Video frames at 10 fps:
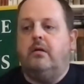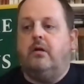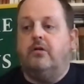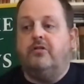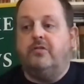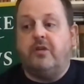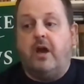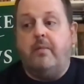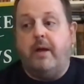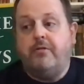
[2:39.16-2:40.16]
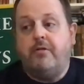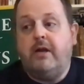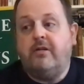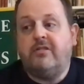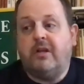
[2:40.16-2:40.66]
conscious of time, I'd
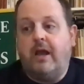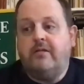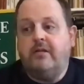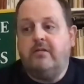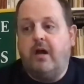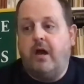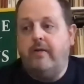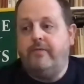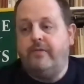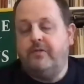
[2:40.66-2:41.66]
really just like to dive